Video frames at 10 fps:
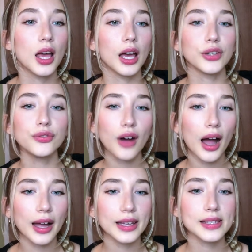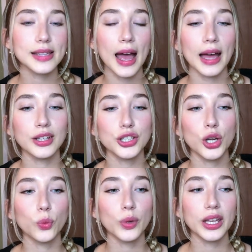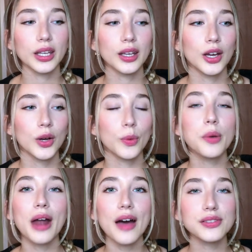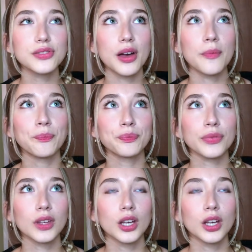advice, and you know, we would have some